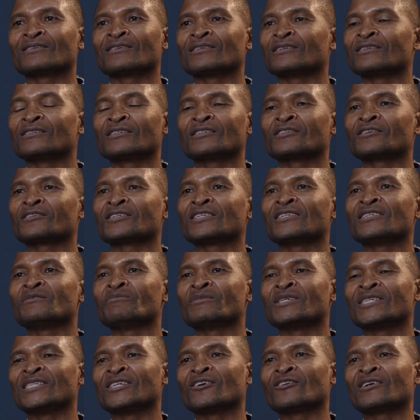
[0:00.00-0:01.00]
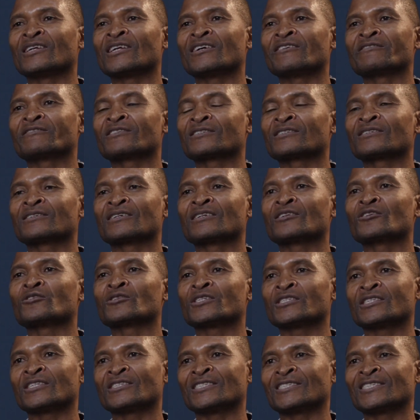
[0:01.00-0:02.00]
It really made our lives a
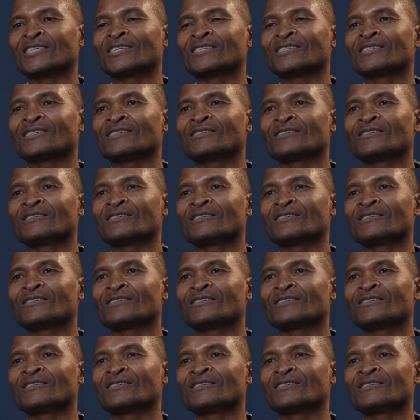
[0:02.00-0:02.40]
lot easier.